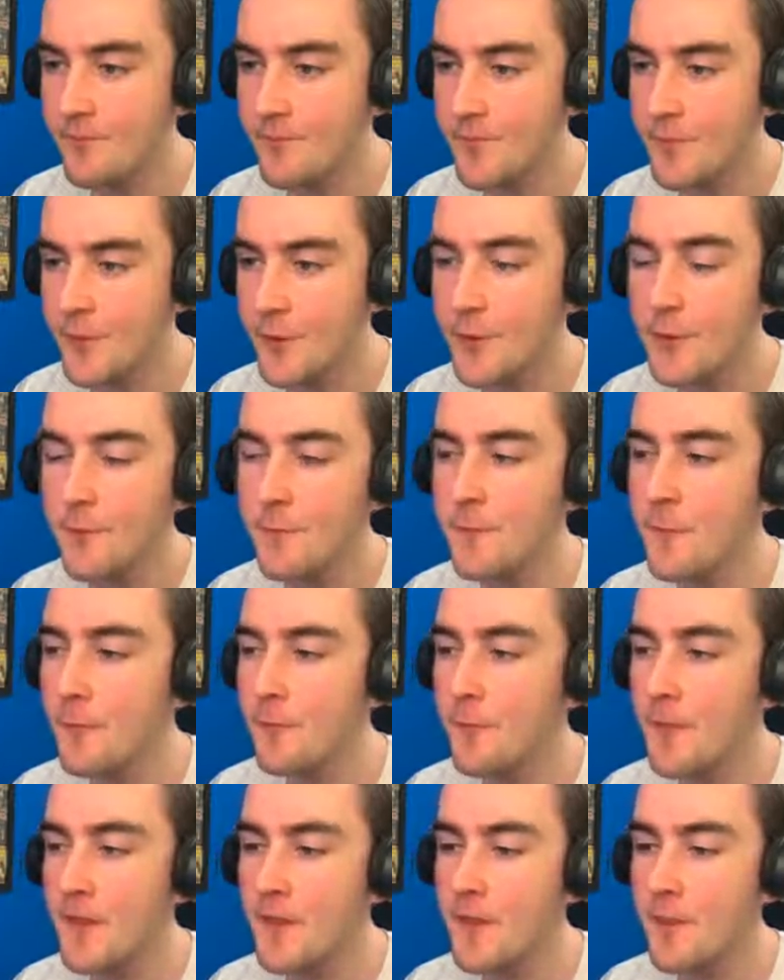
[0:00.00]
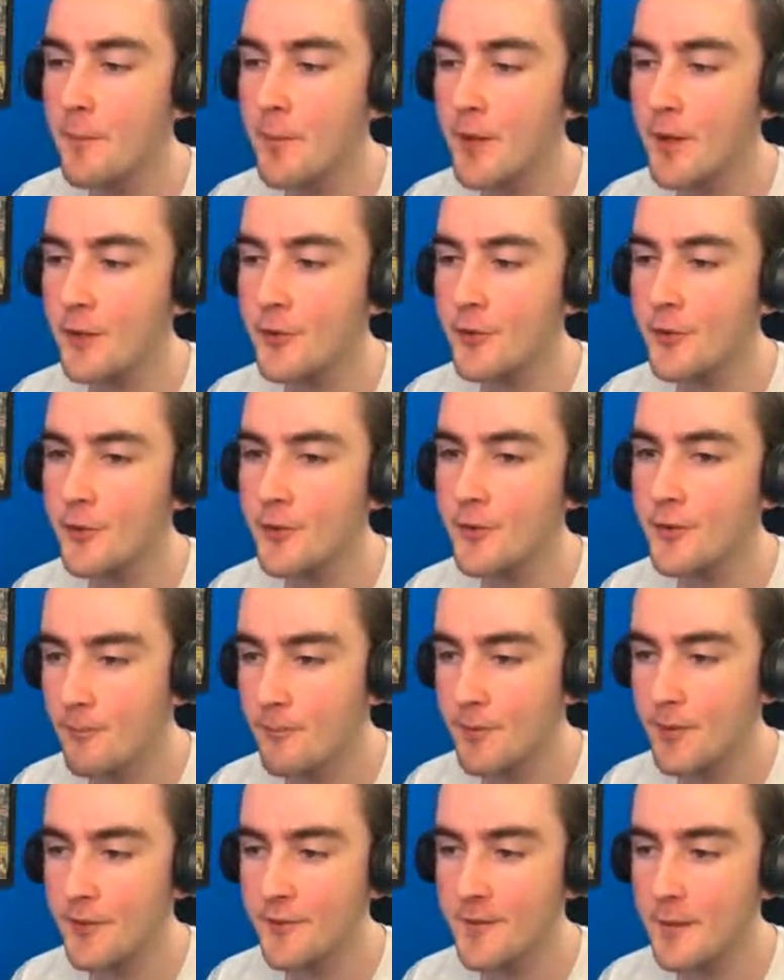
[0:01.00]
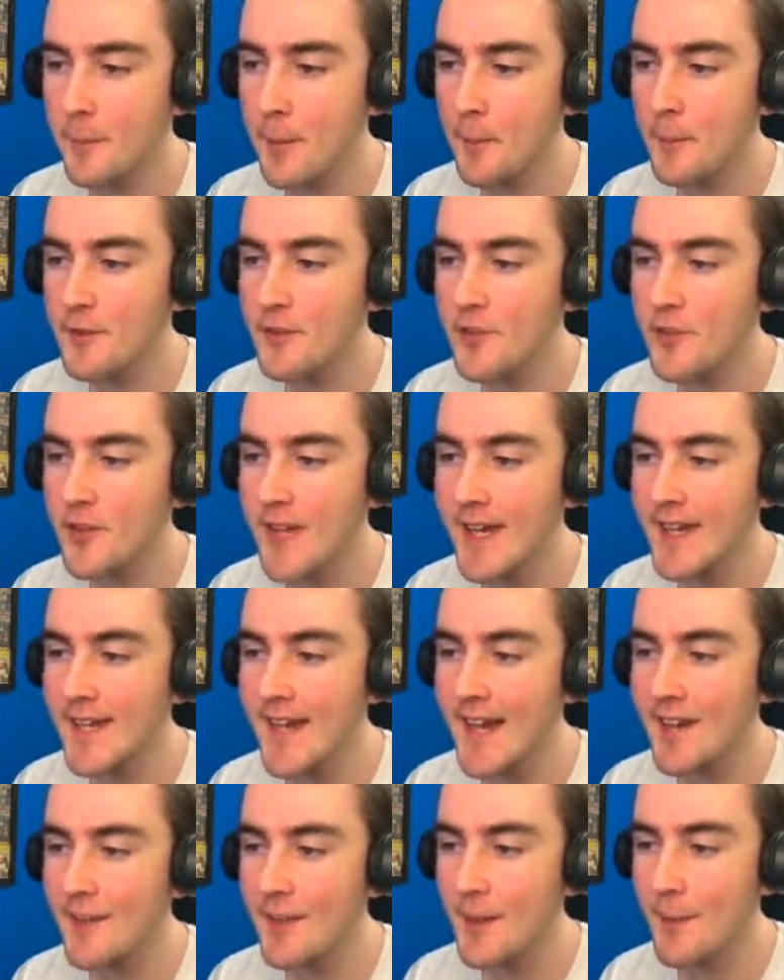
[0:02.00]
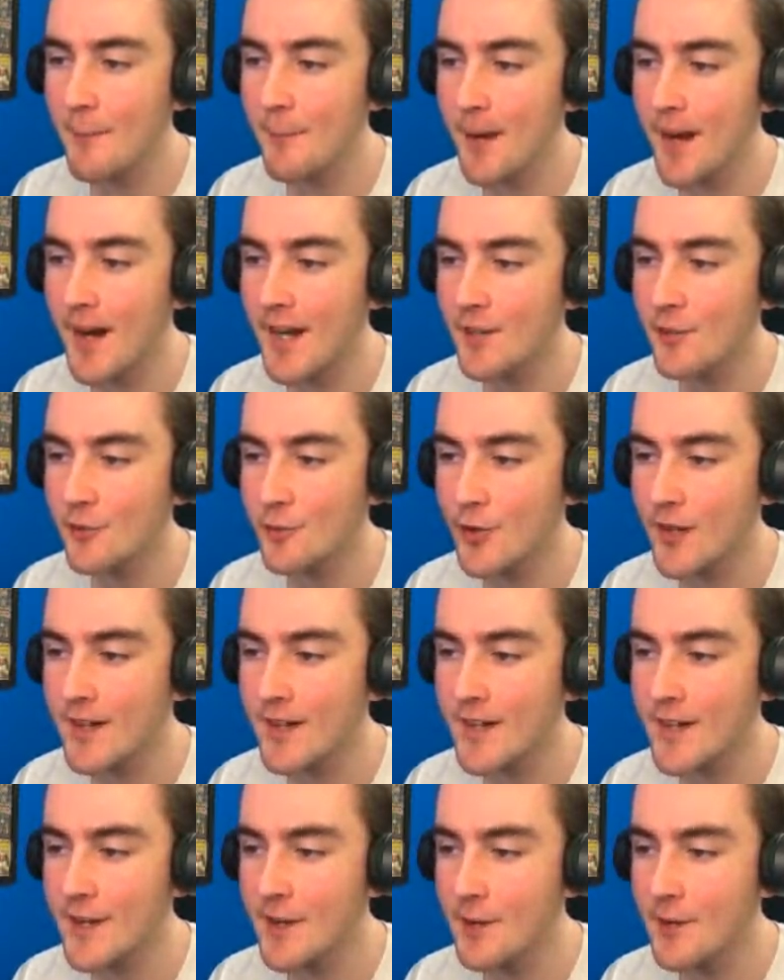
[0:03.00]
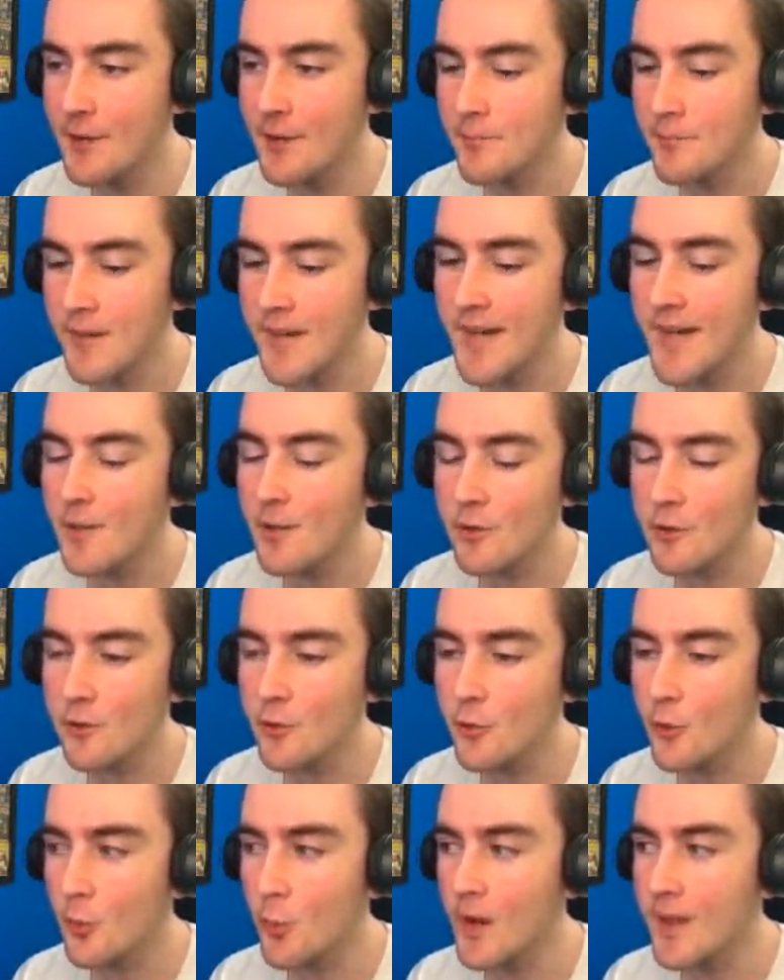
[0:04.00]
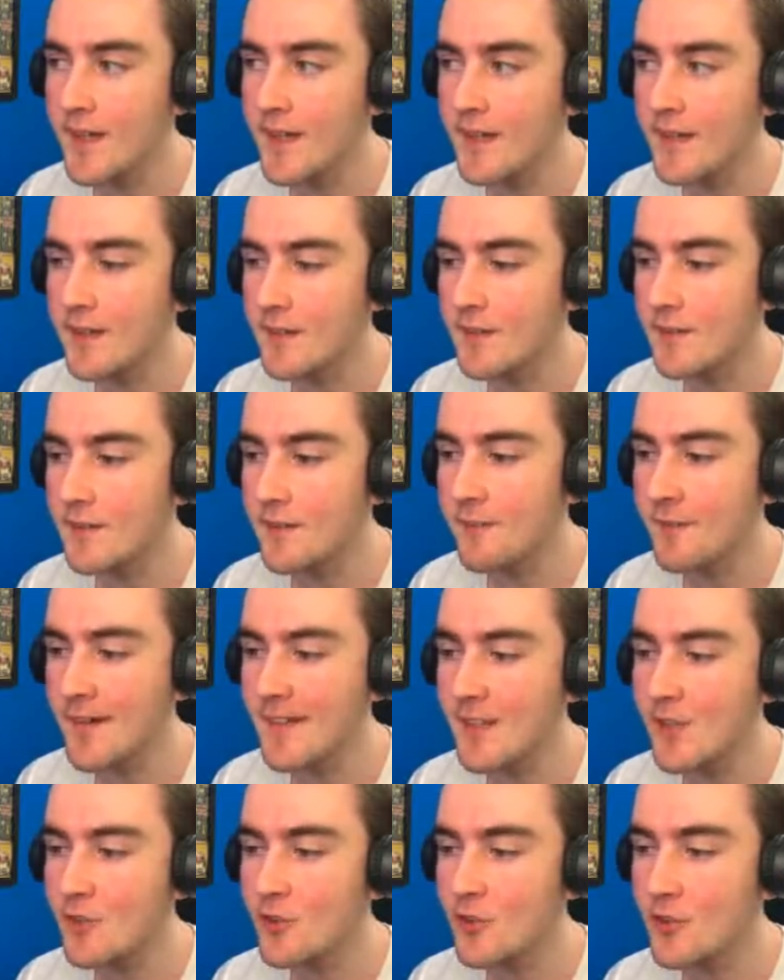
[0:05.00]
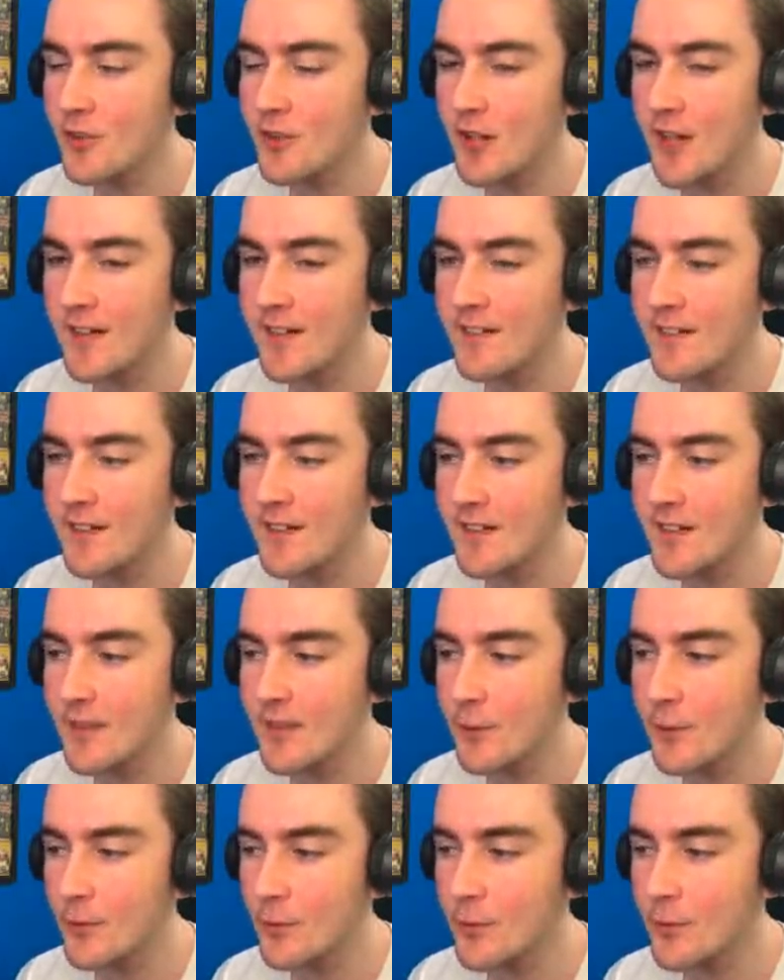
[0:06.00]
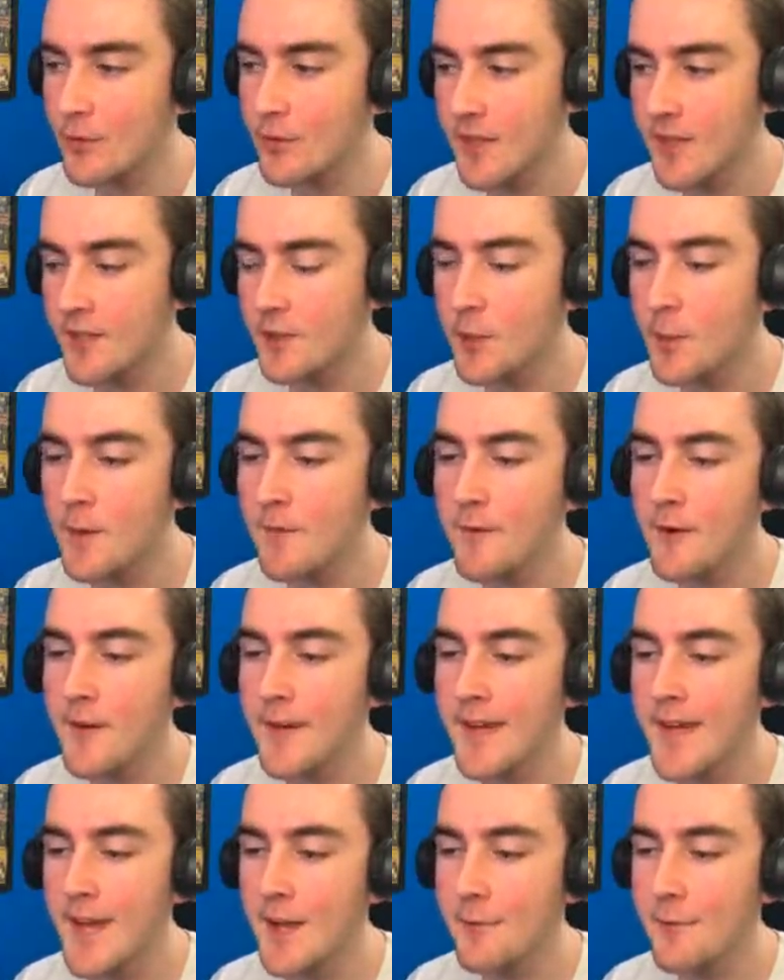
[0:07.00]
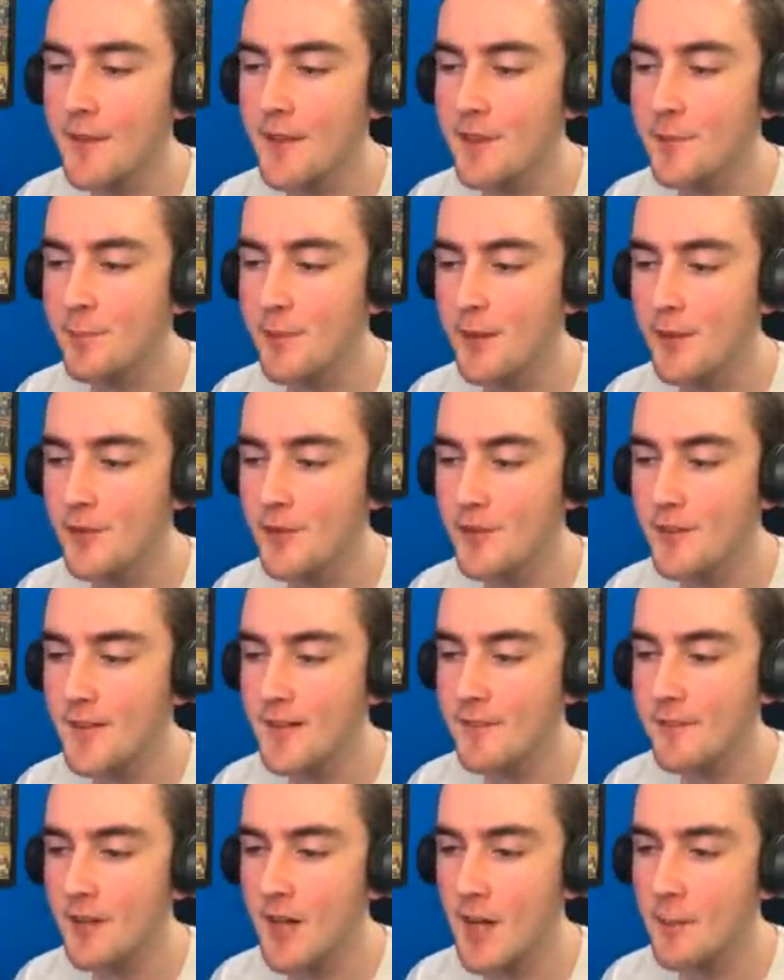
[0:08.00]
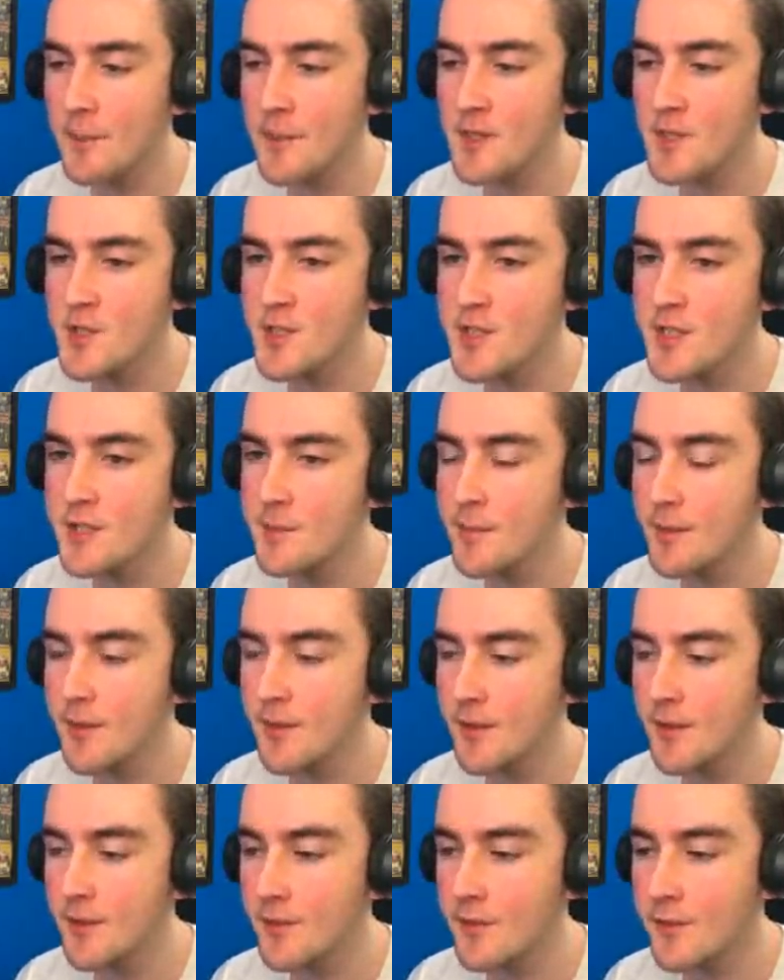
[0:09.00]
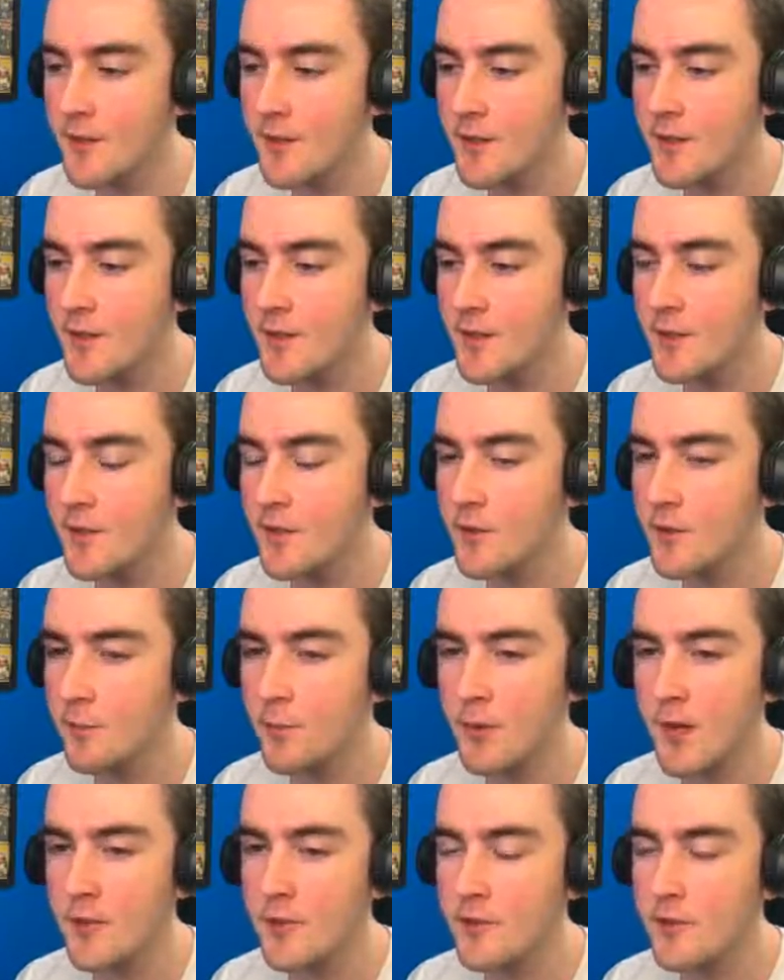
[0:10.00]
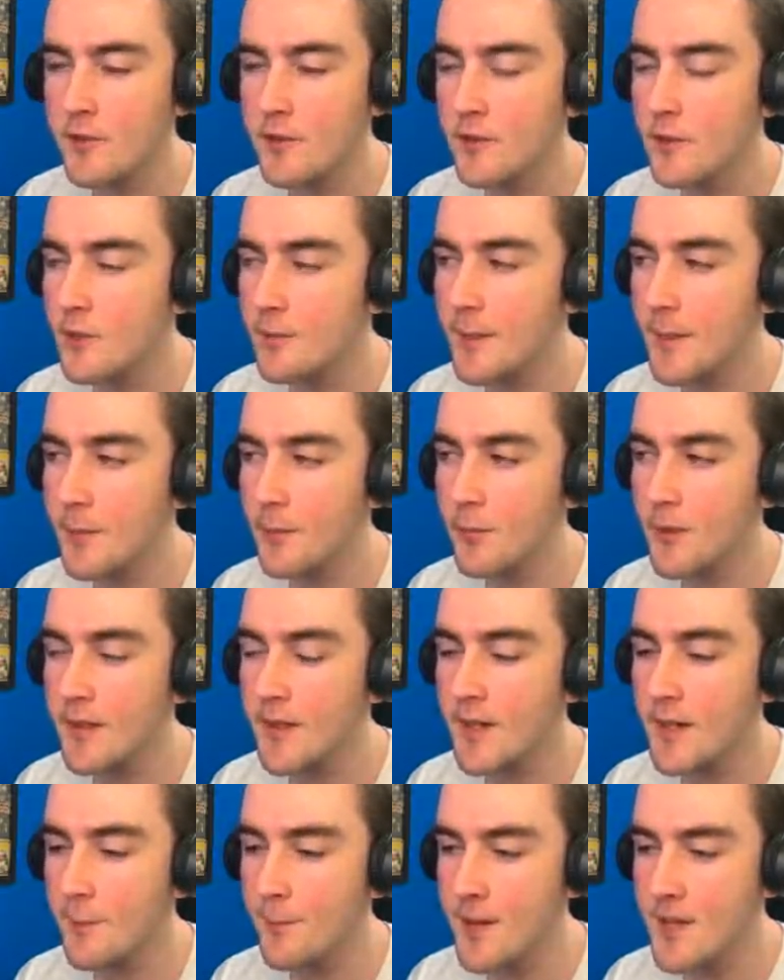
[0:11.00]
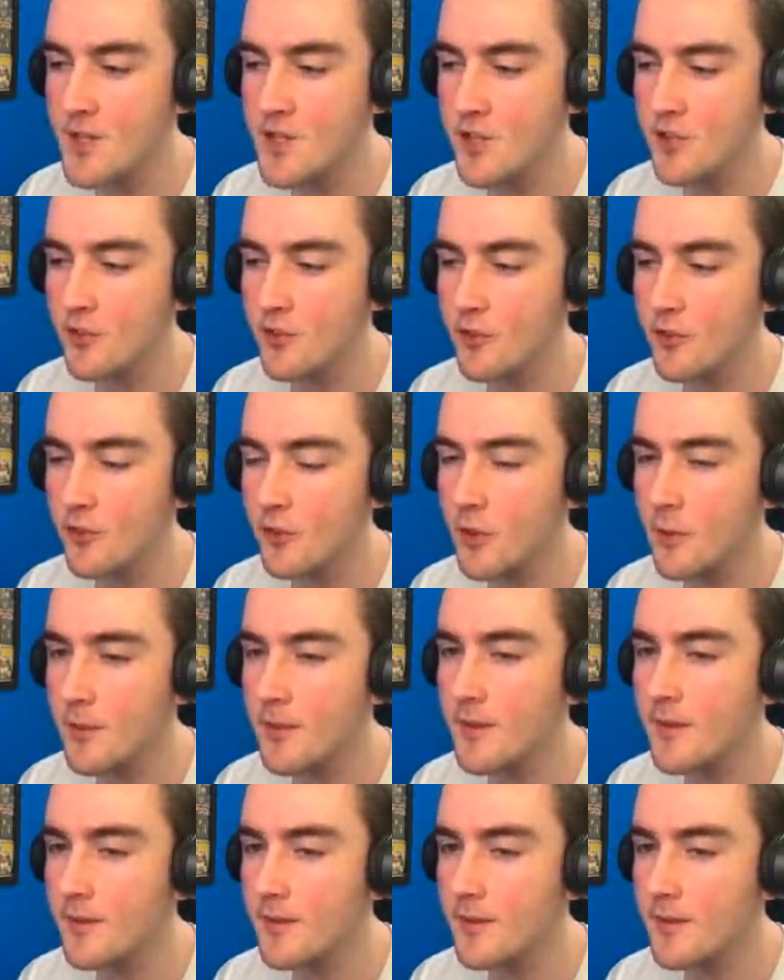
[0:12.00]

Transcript: You gotta feel for the other person because they're probably scared out of their minds right now. But I got this dude winning it. The fact that he's on 19 kills, he's gonna be very careful that this person doesn't have an RPG because surprisingly, a lot of people are running RPGs in this lobby.